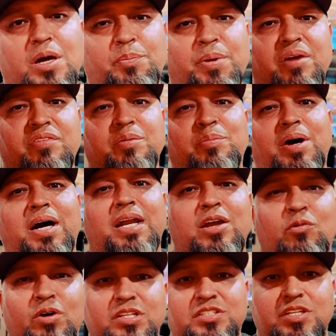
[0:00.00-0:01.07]
up everybody?
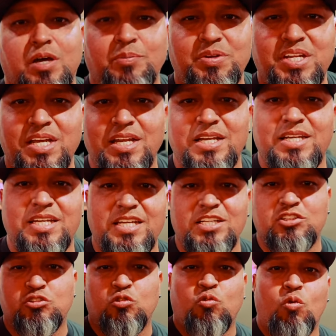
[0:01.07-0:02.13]
What's up
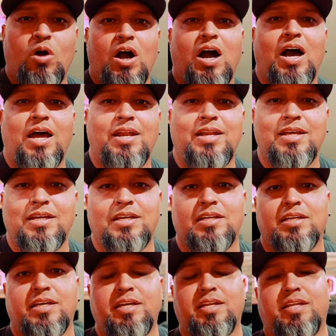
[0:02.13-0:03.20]
D&D squad?
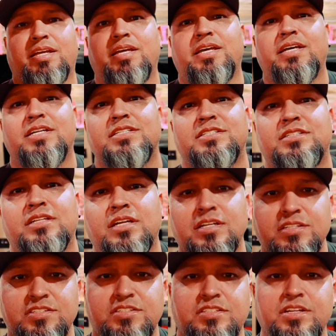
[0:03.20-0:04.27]
It is
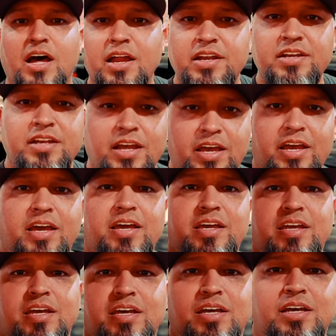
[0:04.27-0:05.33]

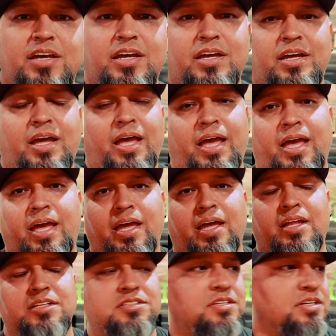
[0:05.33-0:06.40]
Sunday
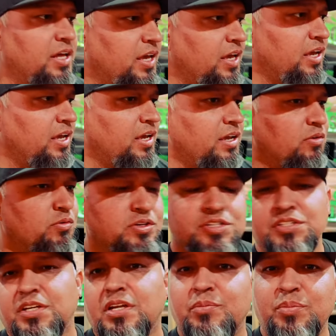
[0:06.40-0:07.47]
and today we're
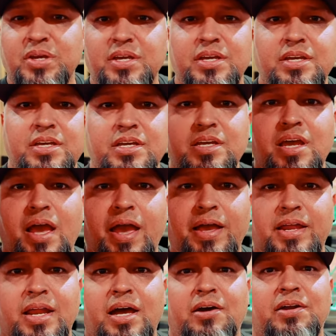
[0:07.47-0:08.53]
just going to be
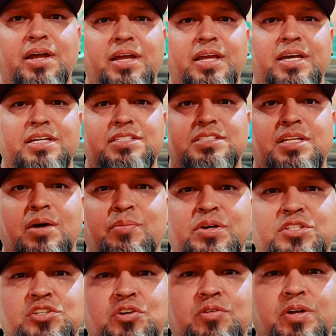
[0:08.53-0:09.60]
hanging out I guess. Not
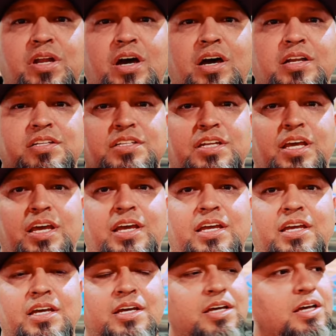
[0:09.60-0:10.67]
much going on
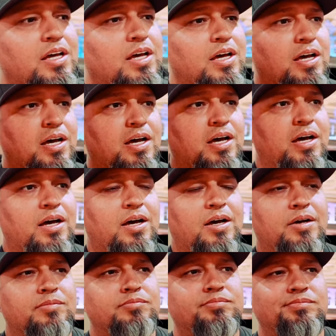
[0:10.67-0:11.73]
today.
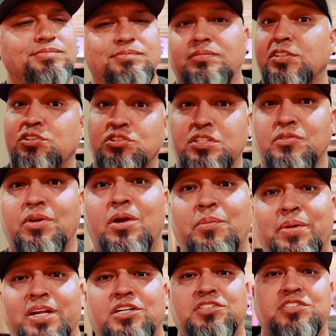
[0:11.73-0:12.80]
Um, let's go see what
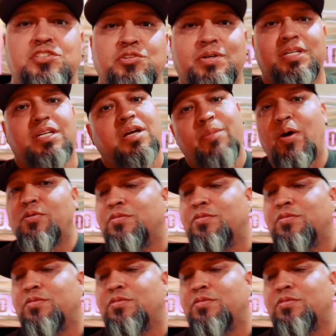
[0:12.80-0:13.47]
everybody else is doing. Come on.